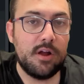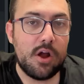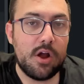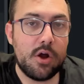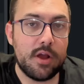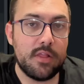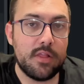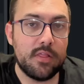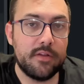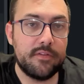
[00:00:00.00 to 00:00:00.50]
All
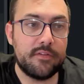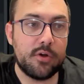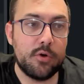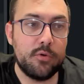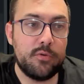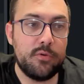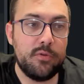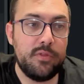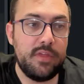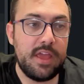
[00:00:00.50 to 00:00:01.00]
right, let's go
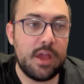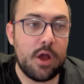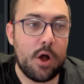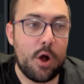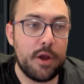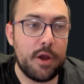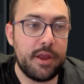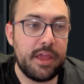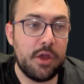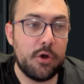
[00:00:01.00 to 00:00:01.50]
to the
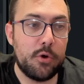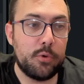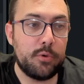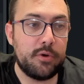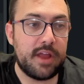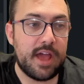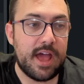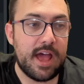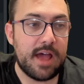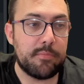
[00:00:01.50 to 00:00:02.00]
audio
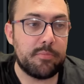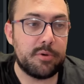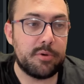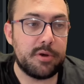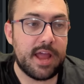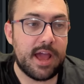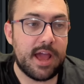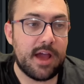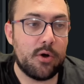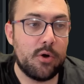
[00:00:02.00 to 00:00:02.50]
tab
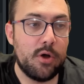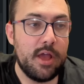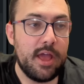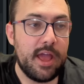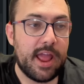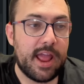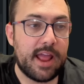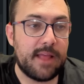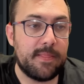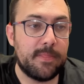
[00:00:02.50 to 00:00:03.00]
now.
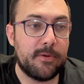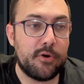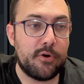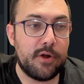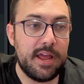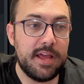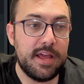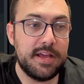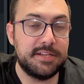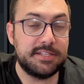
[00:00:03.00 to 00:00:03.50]
And there
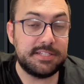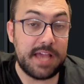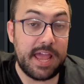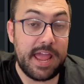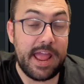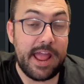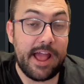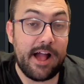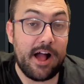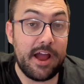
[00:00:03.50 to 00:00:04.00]
is
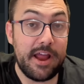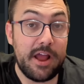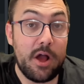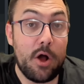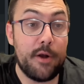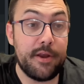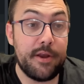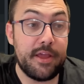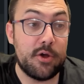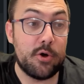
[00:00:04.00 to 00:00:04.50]
AI
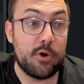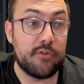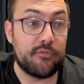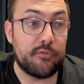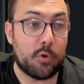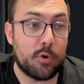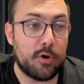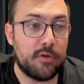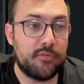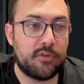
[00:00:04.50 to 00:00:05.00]
audio, of
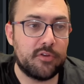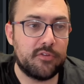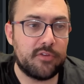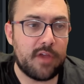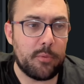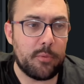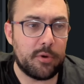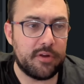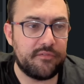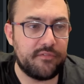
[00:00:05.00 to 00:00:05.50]
course, because I
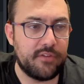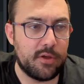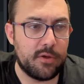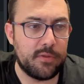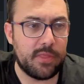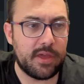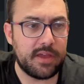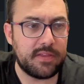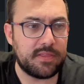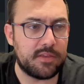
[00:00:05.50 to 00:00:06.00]
want to fill in
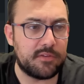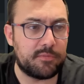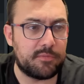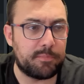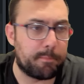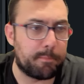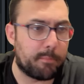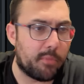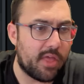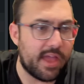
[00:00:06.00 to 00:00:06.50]
like the
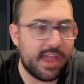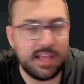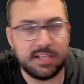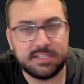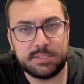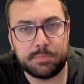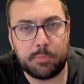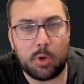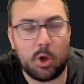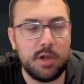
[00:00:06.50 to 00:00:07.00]
blank
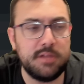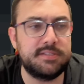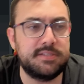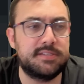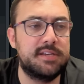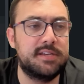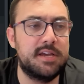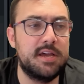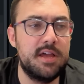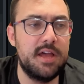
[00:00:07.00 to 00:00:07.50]

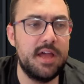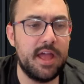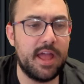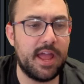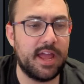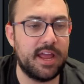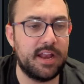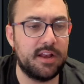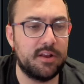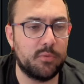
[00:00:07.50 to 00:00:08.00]
spots
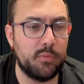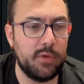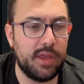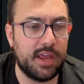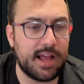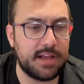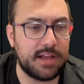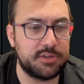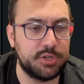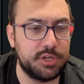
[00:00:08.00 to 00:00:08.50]
and we
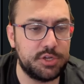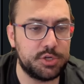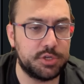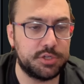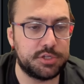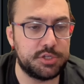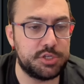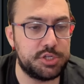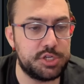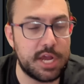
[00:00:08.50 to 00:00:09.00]
can actually
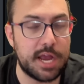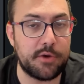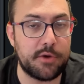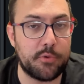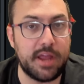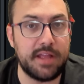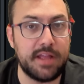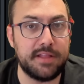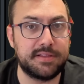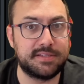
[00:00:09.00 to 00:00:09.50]
just
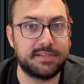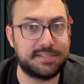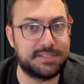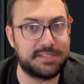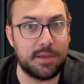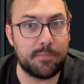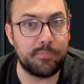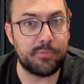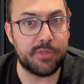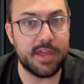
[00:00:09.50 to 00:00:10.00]
generate
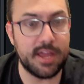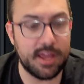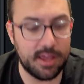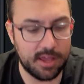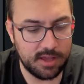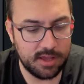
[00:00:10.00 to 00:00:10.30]
something.